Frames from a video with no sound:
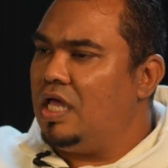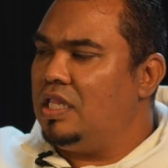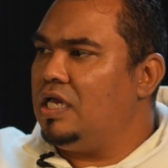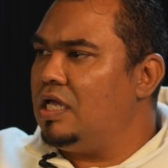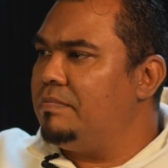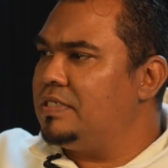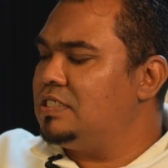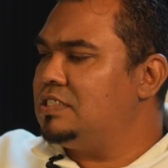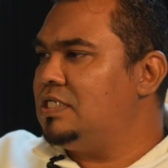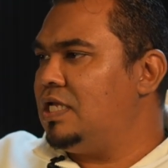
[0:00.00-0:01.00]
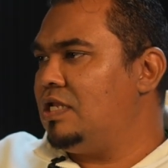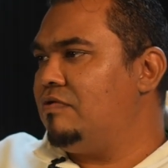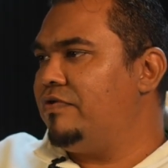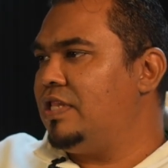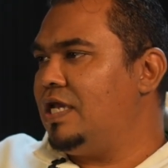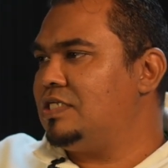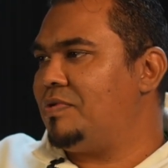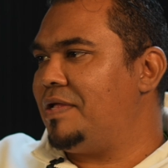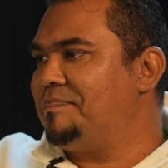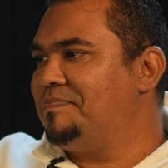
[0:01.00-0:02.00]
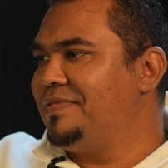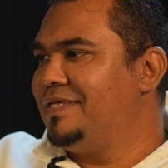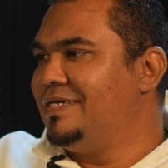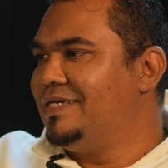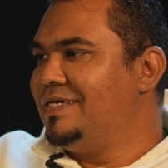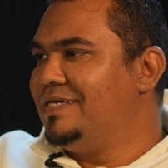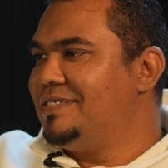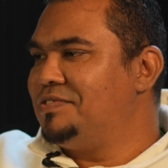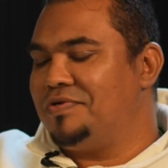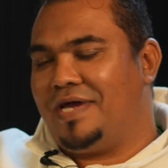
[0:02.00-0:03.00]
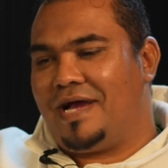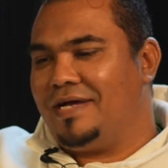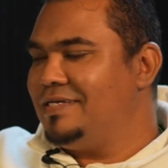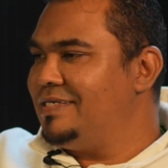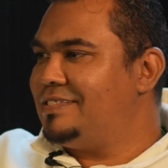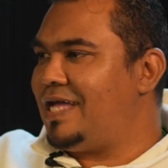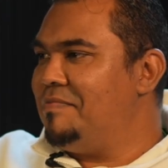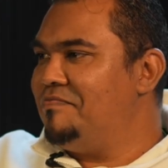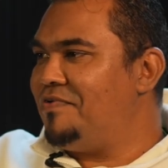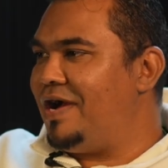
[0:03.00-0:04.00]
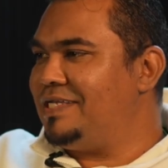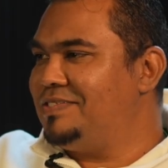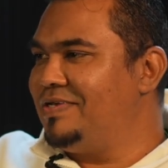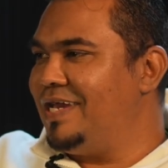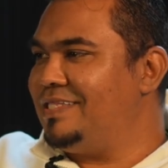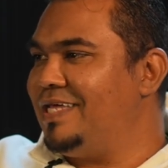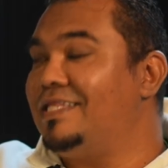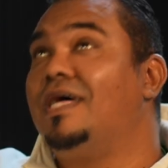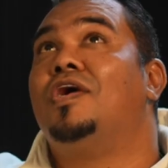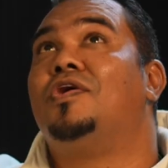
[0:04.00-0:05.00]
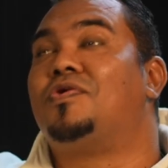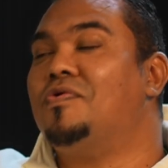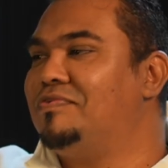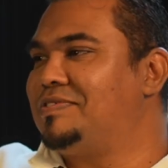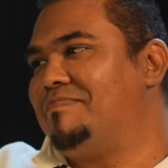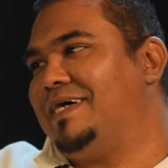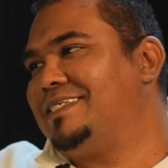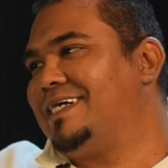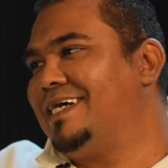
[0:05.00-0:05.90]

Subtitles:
And they get business in the end of the day as well. So yeah, it's time for us to get that roofs massacre.